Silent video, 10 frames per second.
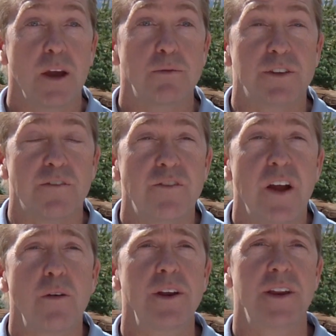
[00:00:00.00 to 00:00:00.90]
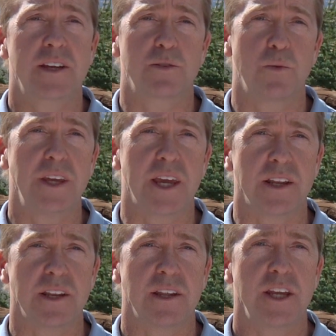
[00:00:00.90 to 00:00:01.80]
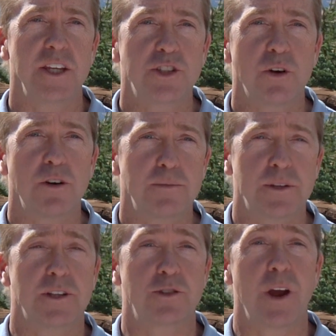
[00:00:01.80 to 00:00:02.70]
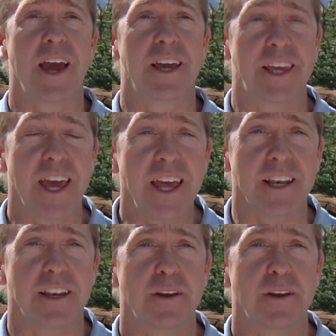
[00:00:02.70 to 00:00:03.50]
It was the very next weekend. He showed up to the track again.